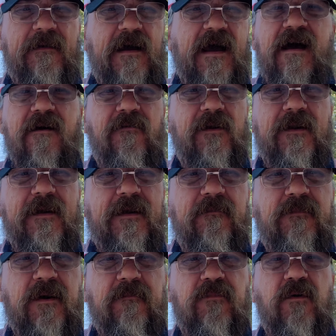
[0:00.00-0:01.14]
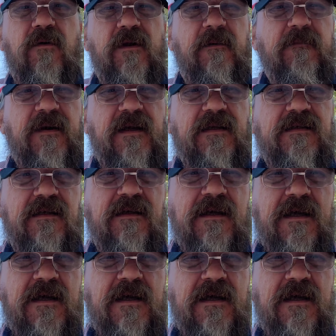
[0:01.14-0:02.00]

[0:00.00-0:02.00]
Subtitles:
I only get pepperoni pizza.